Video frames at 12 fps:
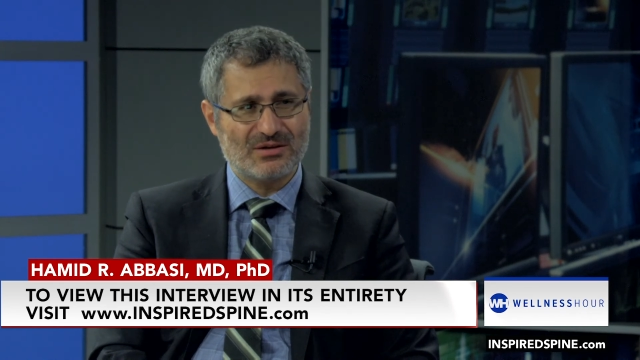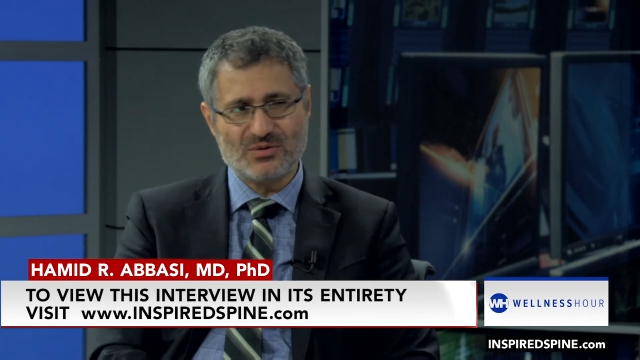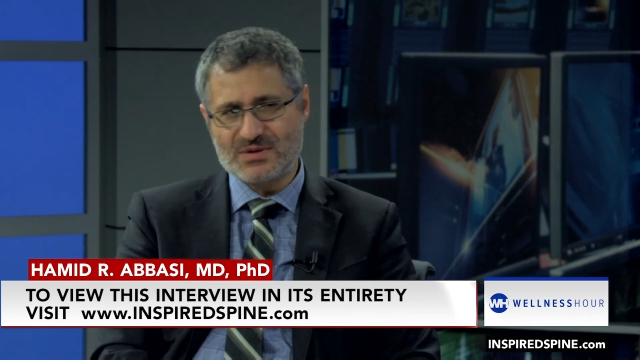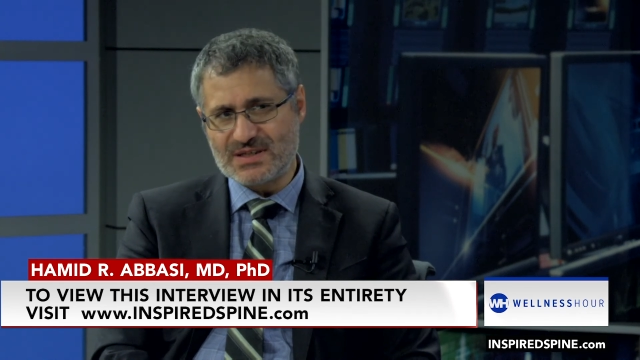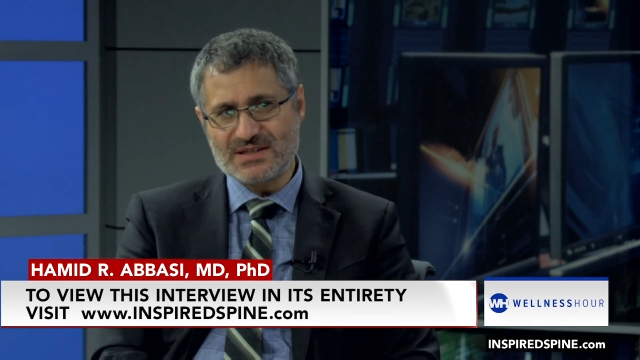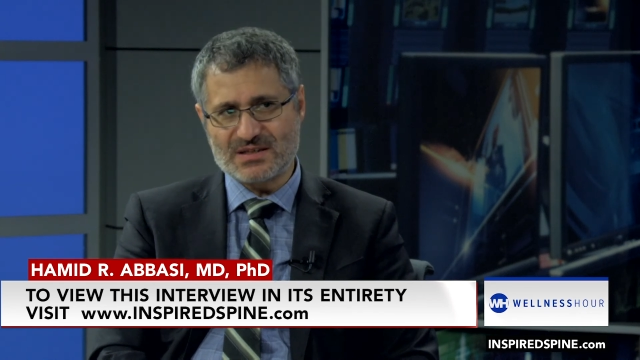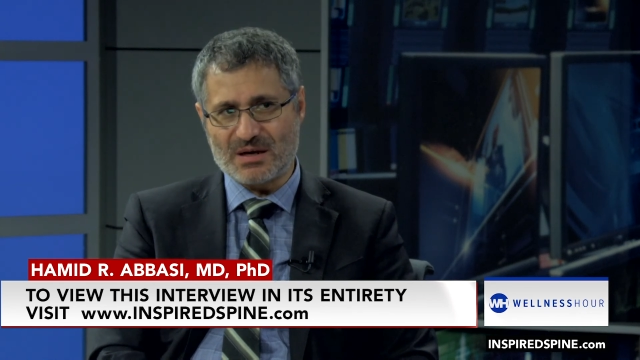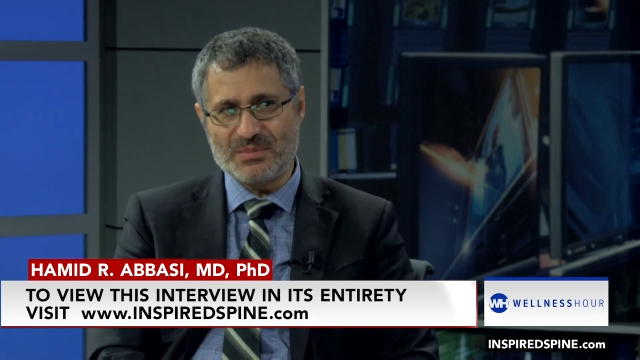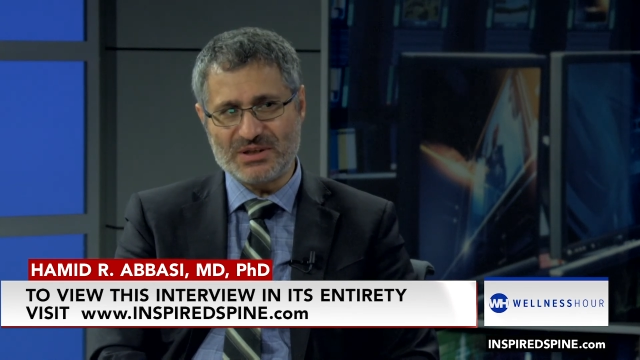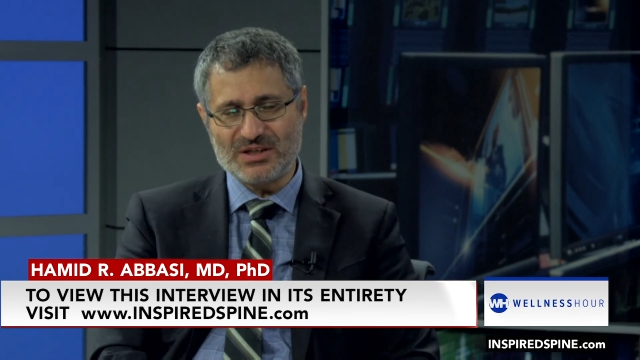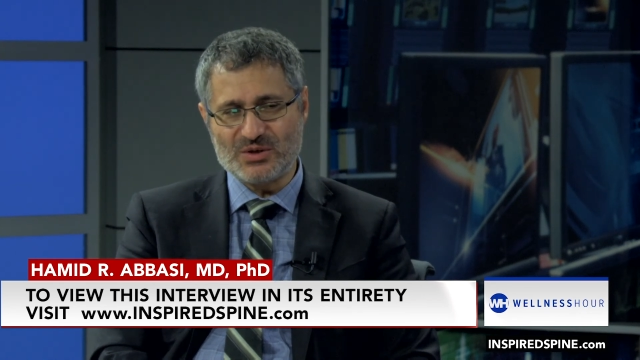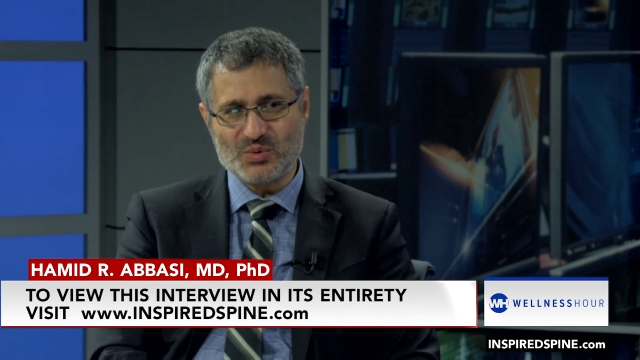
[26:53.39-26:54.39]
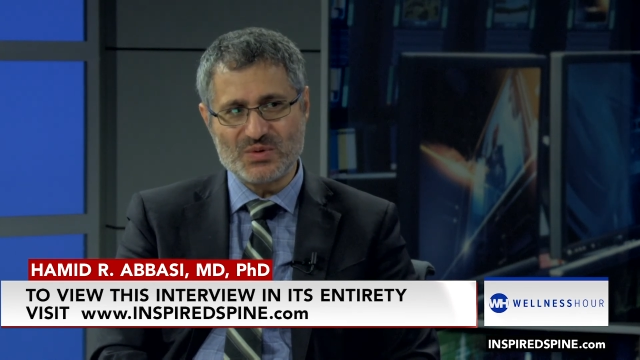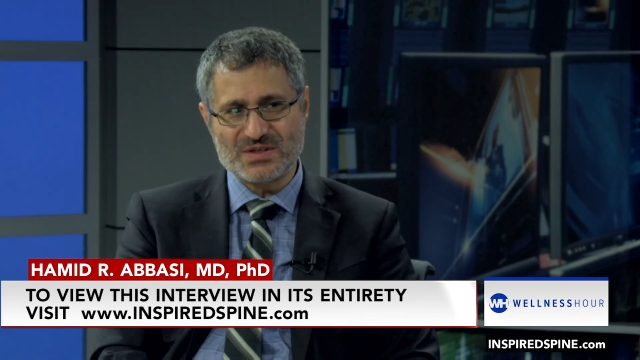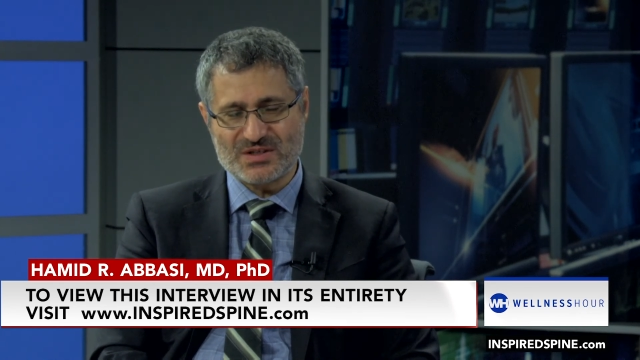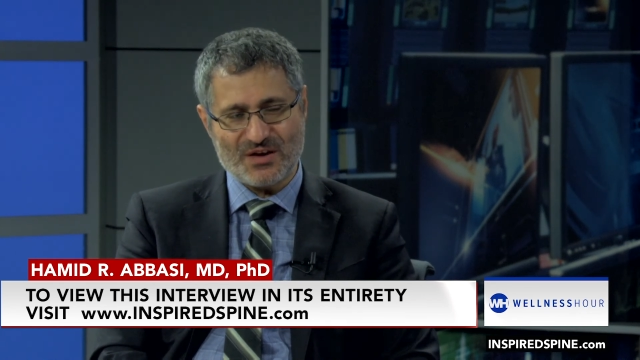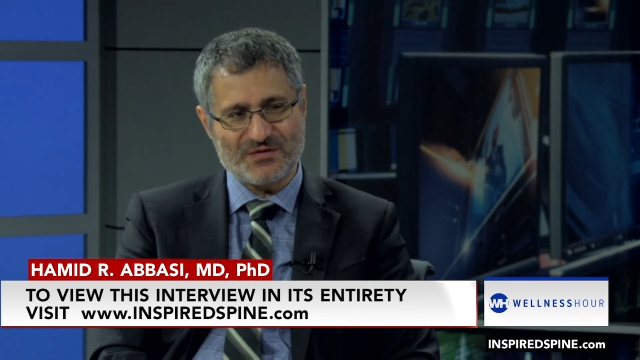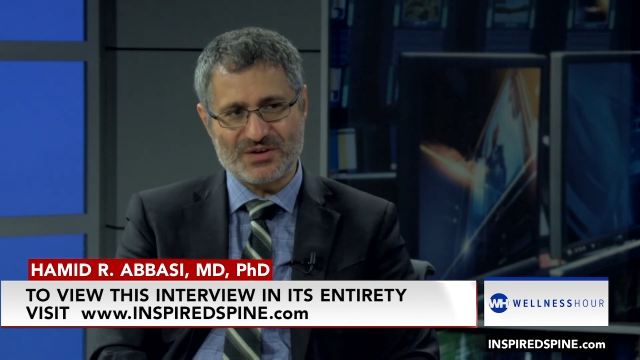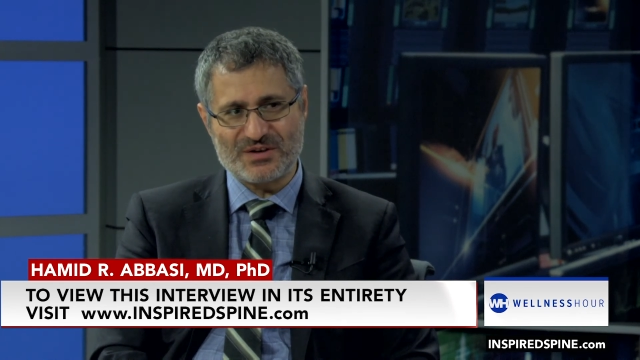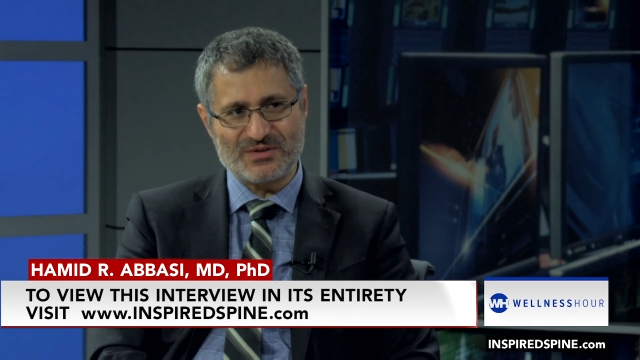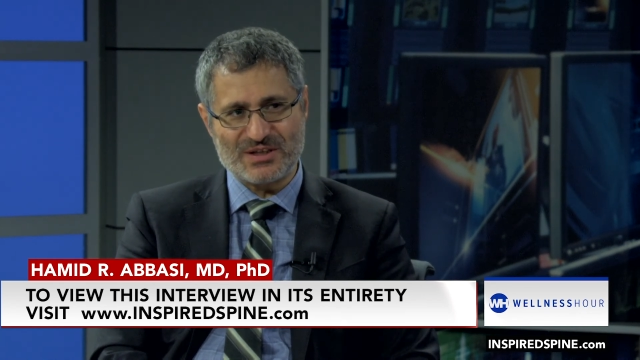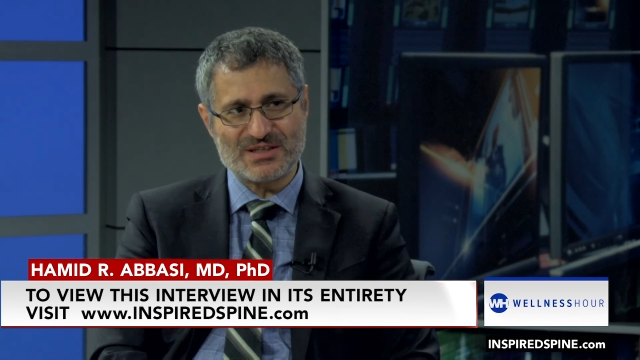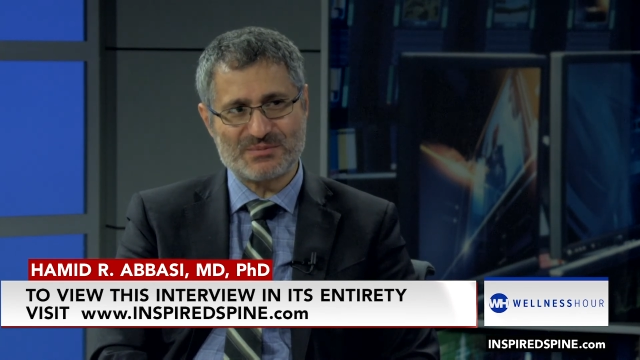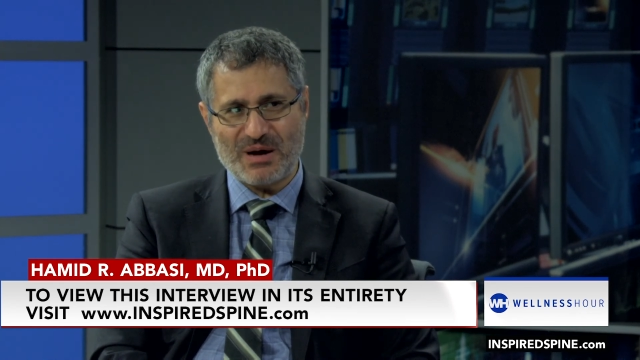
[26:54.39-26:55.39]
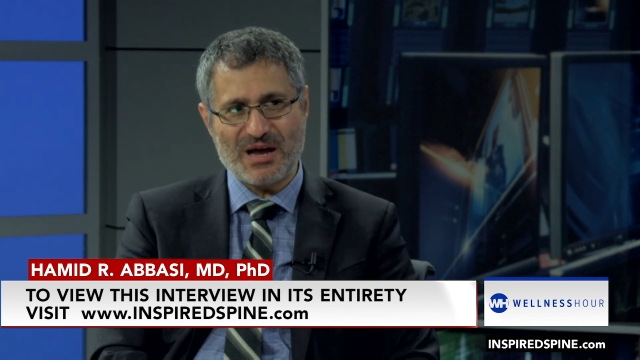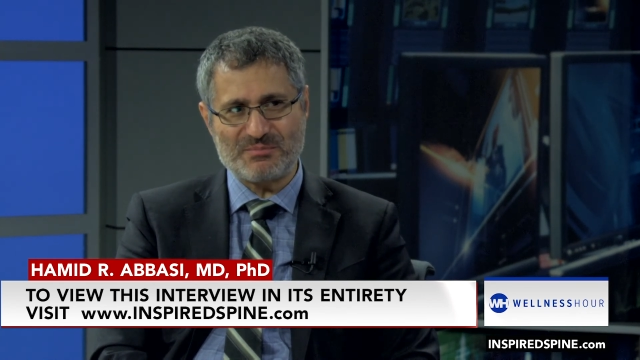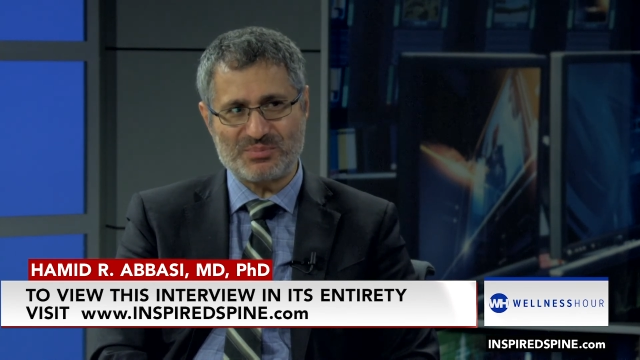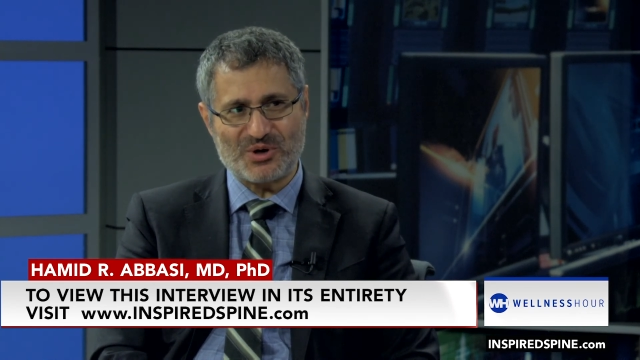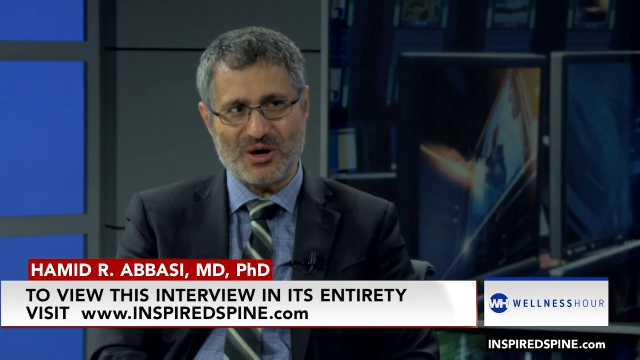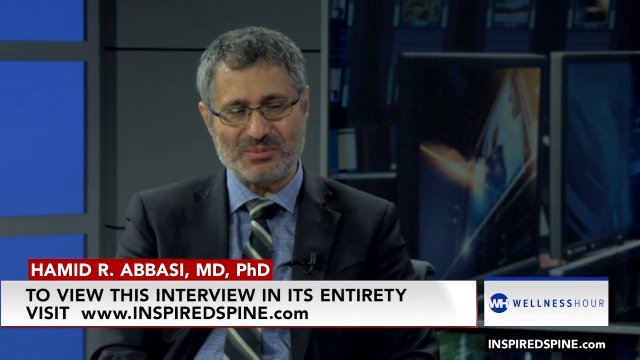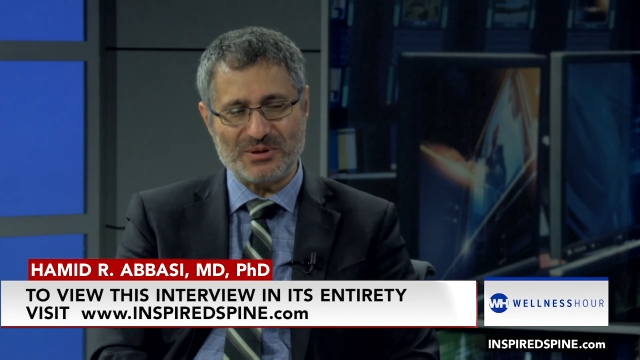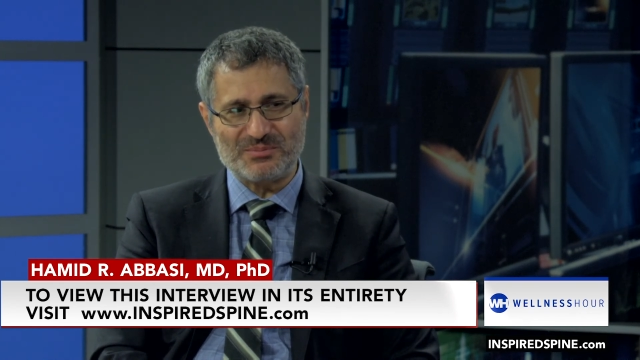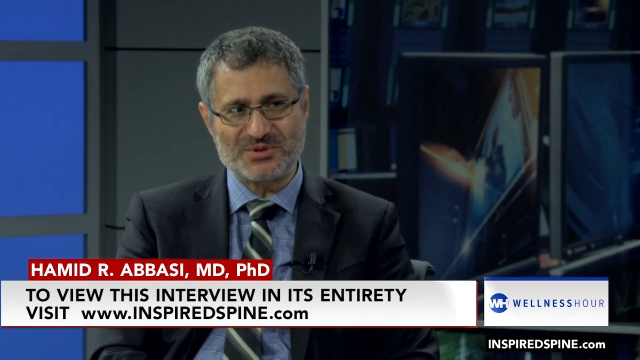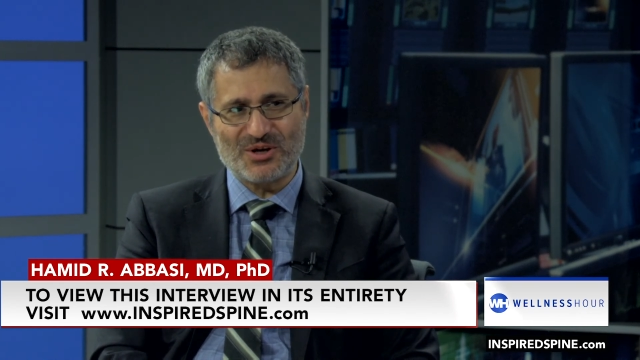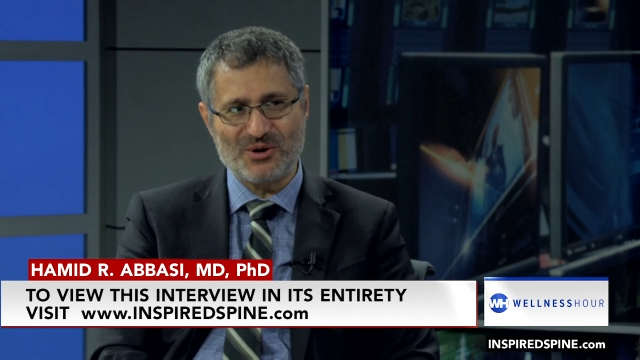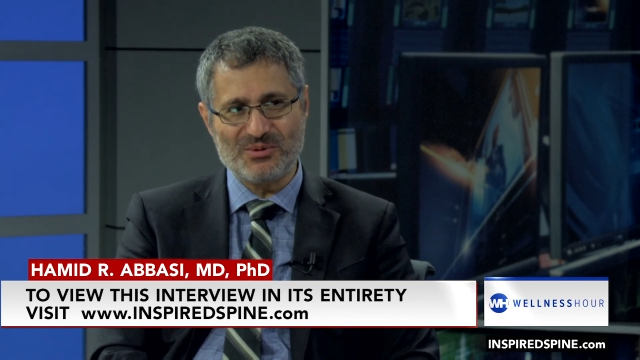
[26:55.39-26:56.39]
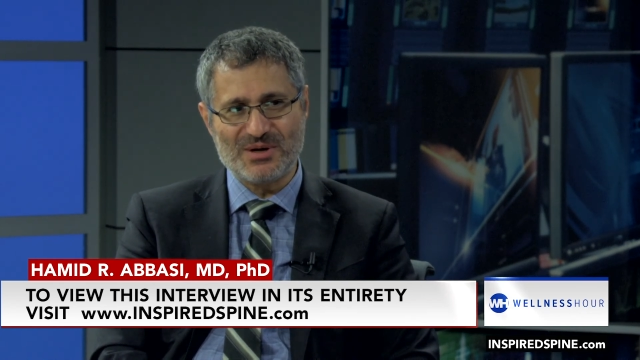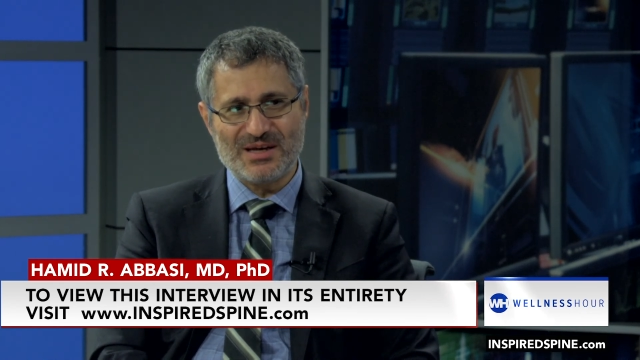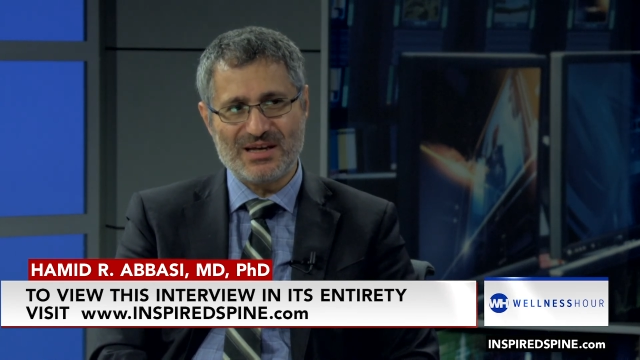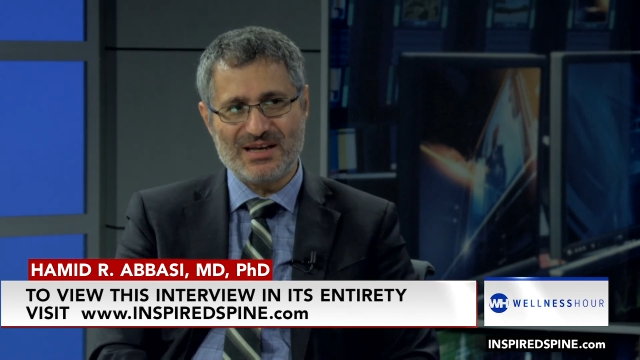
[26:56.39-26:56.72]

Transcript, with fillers: to see somebody who's suffering with a spine problem so